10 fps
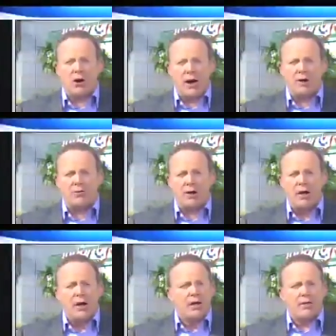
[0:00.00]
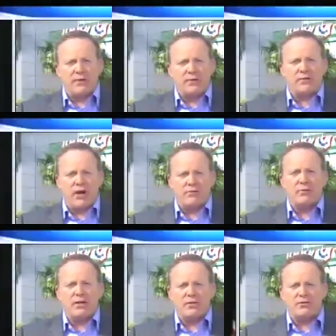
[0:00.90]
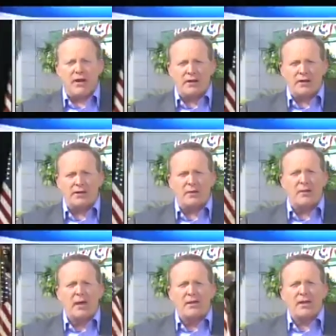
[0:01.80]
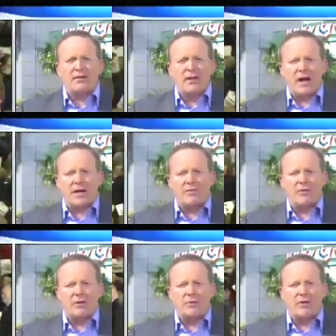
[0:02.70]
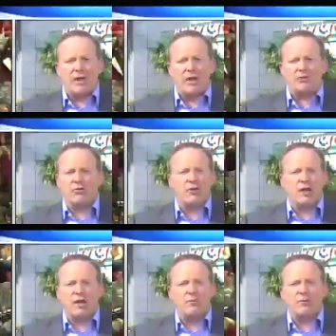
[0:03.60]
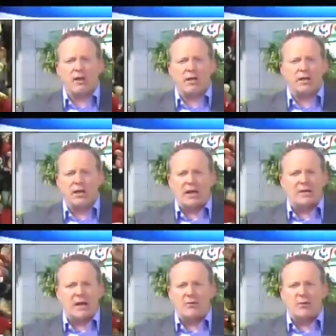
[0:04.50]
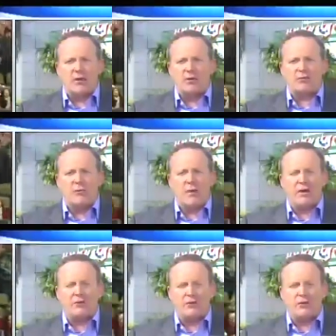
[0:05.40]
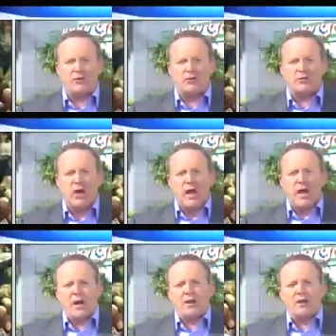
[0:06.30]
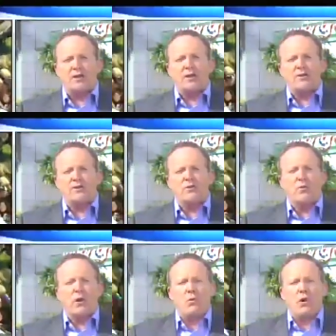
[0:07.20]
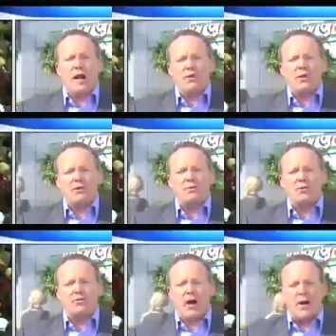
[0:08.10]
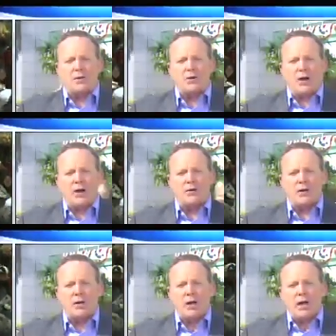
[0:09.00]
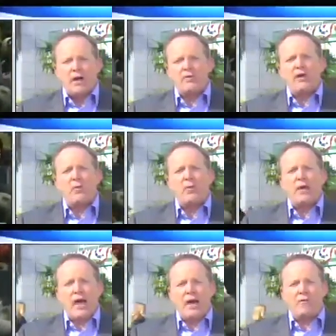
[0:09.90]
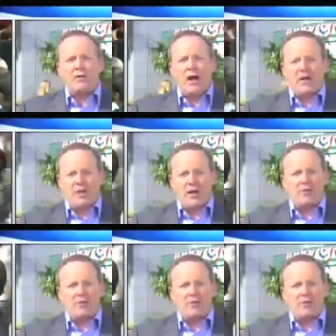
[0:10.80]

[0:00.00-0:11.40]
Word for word: angry that this government is failing them, that it's not giving them the answers, and that it keeps kicking the can down the road on so many solutions. And I think that there's what, where I think that there's common ground is right. that we have a lot of angry